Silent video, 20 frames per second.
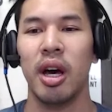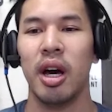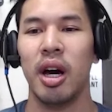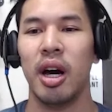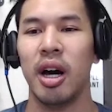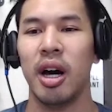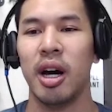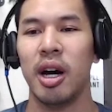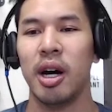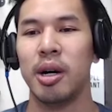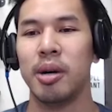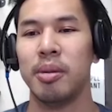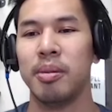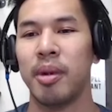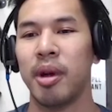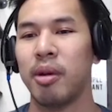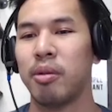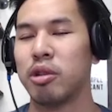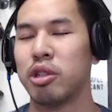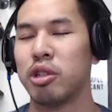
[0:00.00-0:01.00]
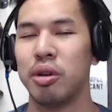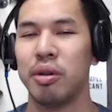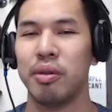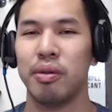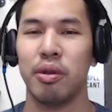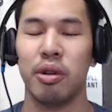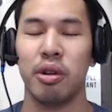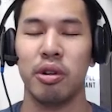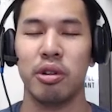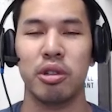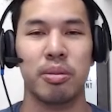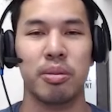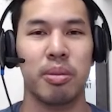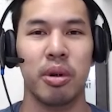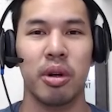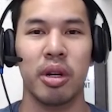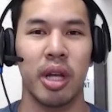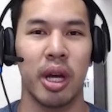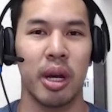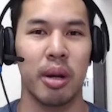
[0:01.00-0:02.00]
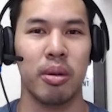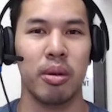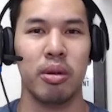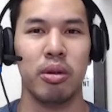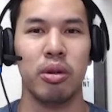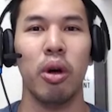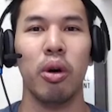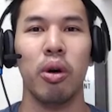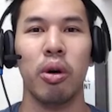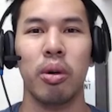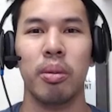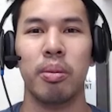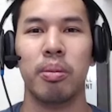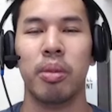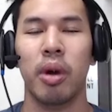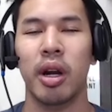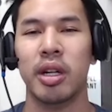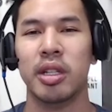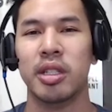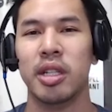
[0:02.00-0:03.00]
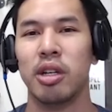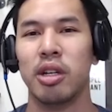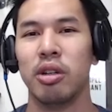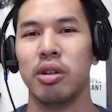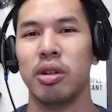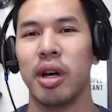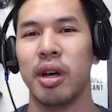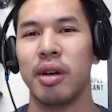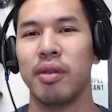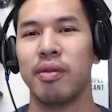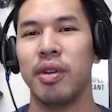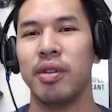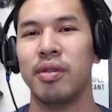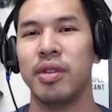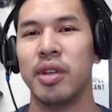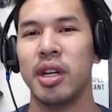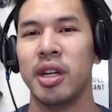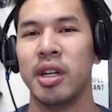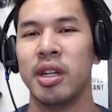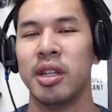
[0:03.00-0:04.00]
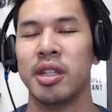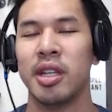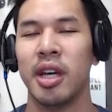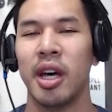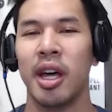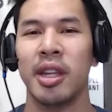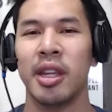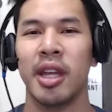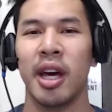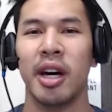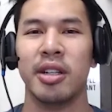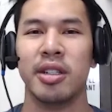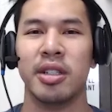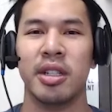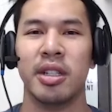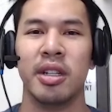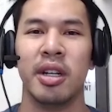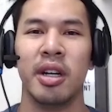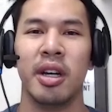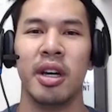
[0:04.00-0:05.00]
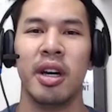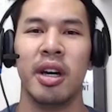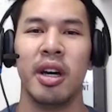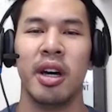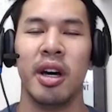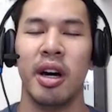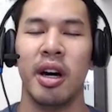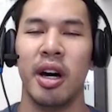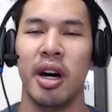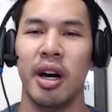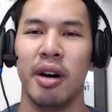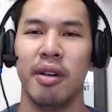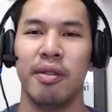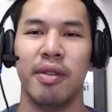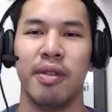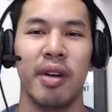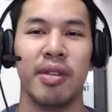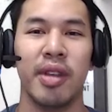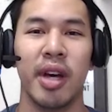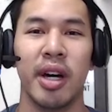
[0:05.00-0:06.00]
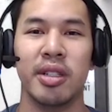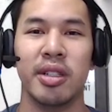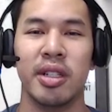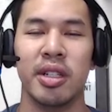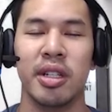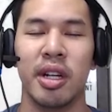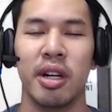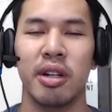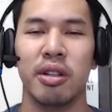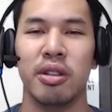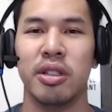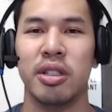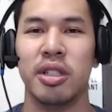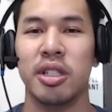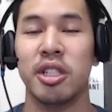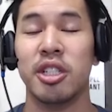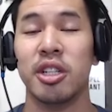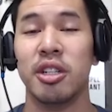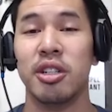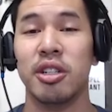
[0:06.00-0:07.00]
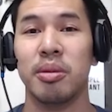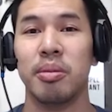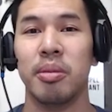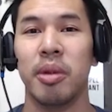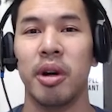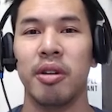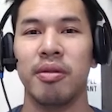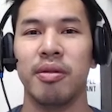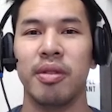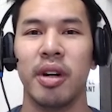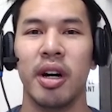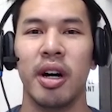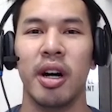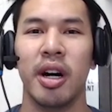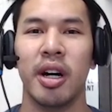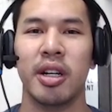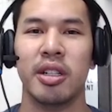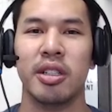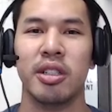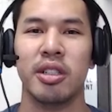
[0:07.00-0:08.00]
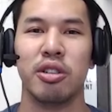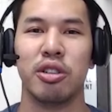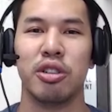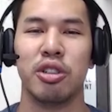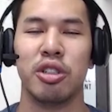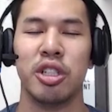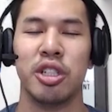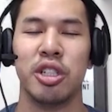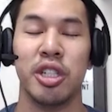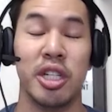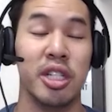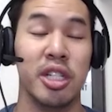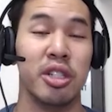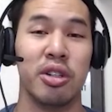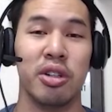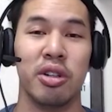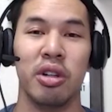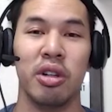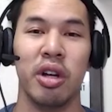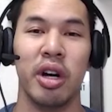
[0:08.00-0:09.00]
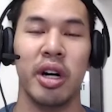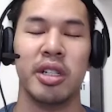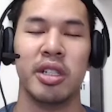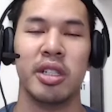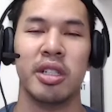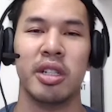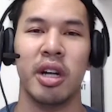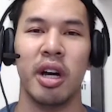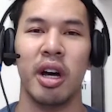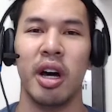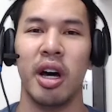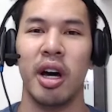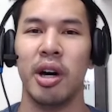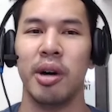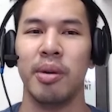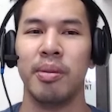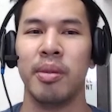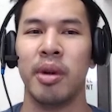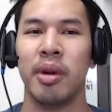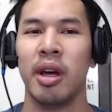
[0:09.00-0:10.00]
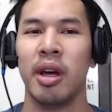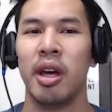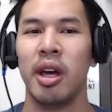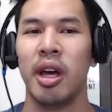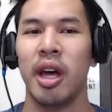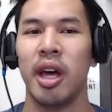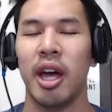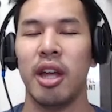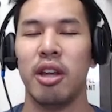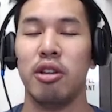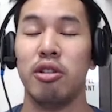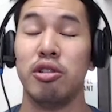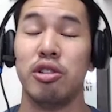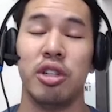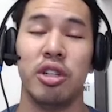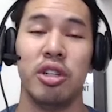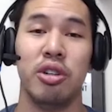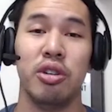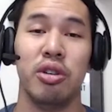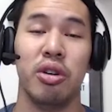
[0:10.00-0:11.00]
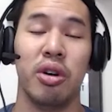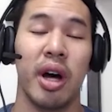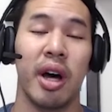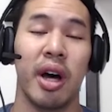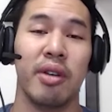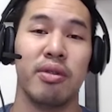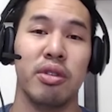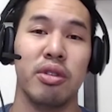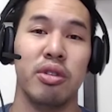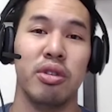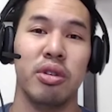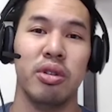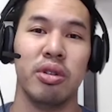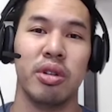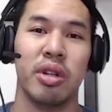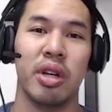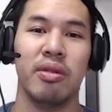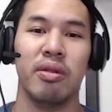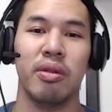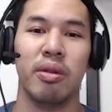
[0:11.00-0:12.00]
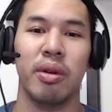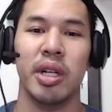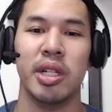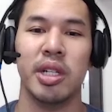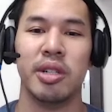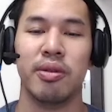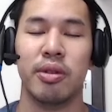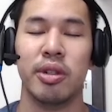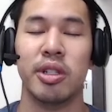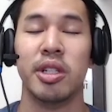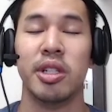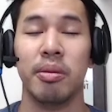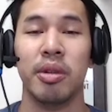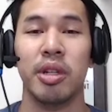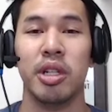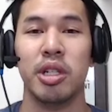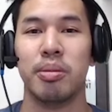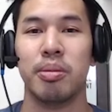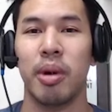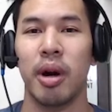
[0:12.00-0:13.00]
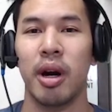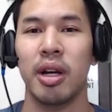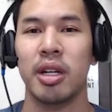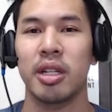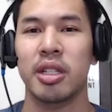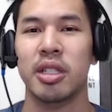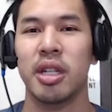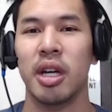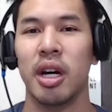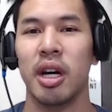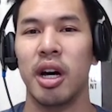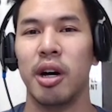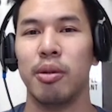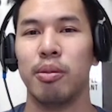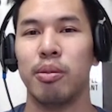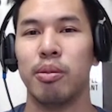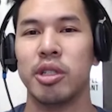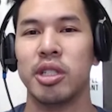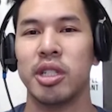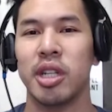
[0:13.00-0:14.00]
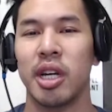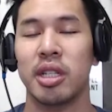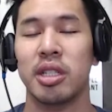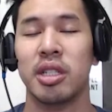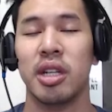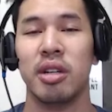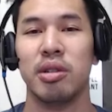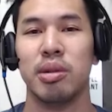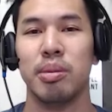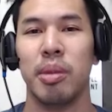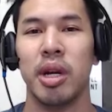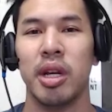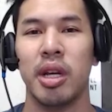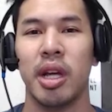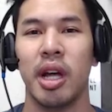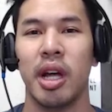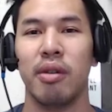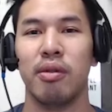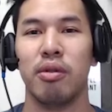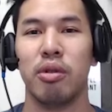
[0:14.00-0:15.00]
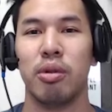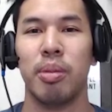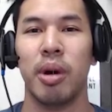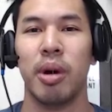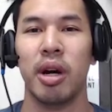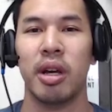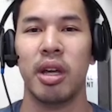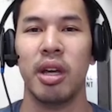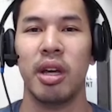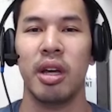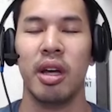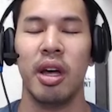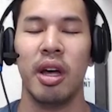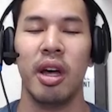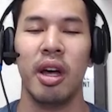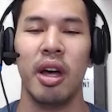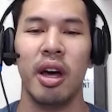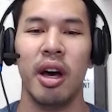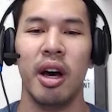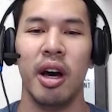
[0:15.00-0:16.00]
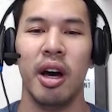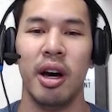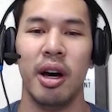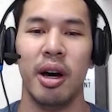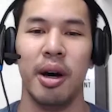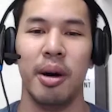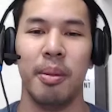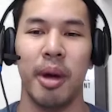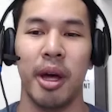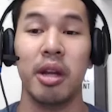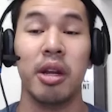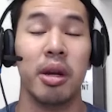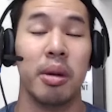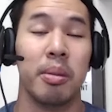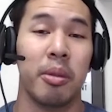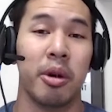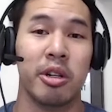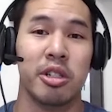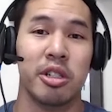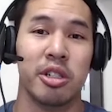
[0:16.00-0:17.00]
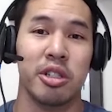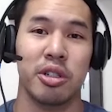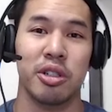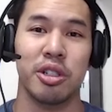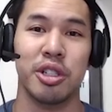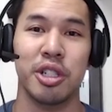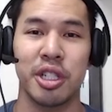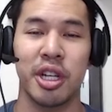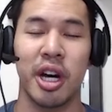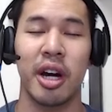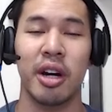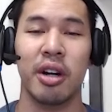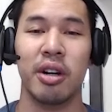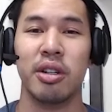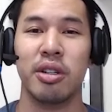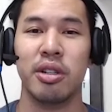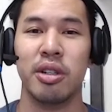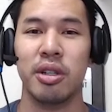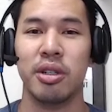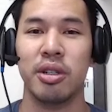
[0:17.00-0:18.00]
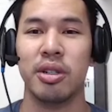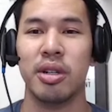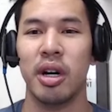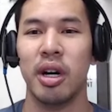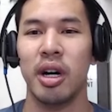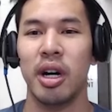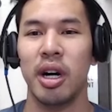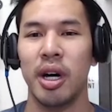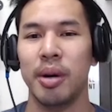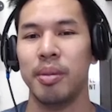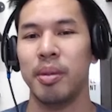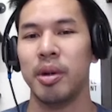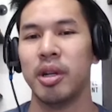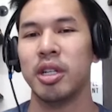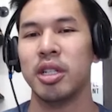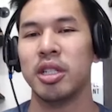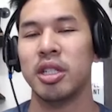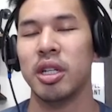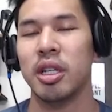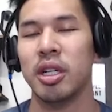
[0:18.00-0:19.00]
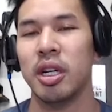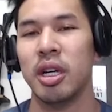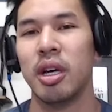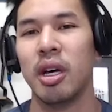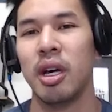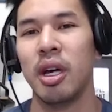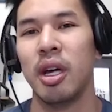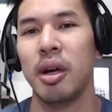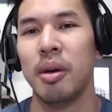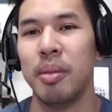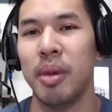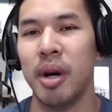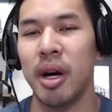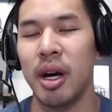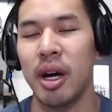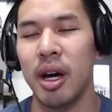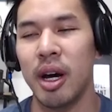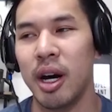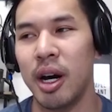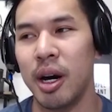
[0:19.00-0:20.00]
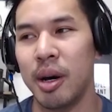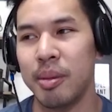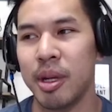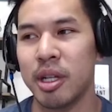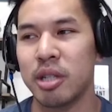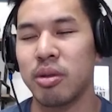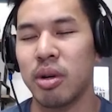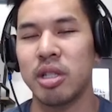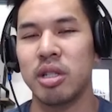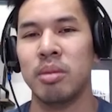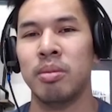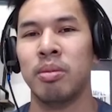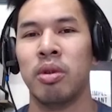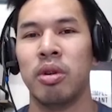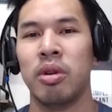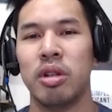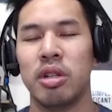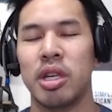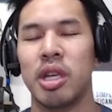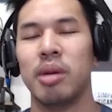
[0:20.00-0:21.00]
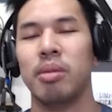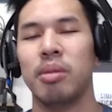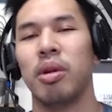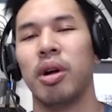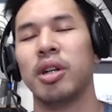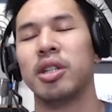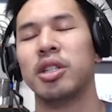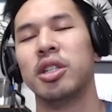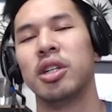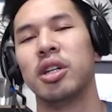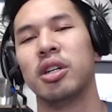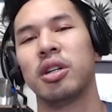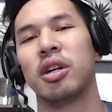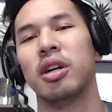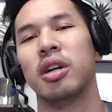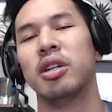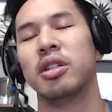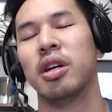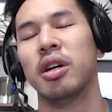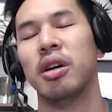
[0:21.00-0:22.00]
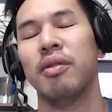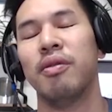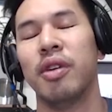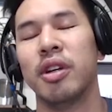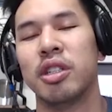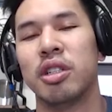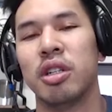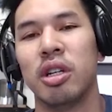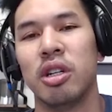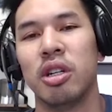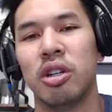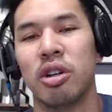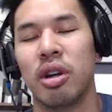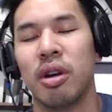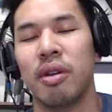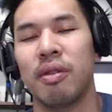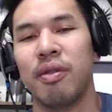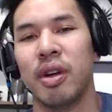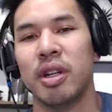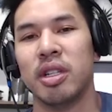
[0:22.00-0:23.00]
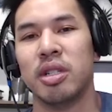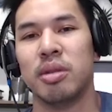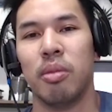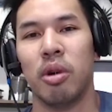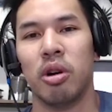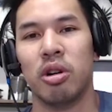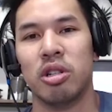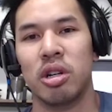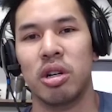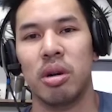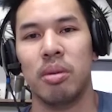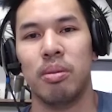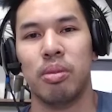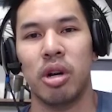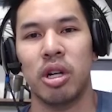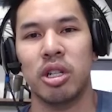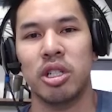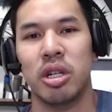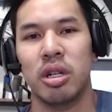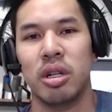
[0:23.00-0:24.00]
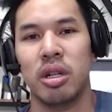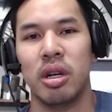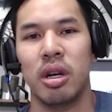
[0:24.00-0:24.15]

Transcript: Um, and we're shooting for those like lower products that do like 15, 10,000 uh, $5,000 in sales a month because uh, those are just easier to launch. Um, and usually you don't have to do giveaways for some of these products, um, which like saves money out of your pocket. Um, and then the margins are just higher too um, initially. But um, that's why it's important to keep launching though, because eventually you're going to face margin compression,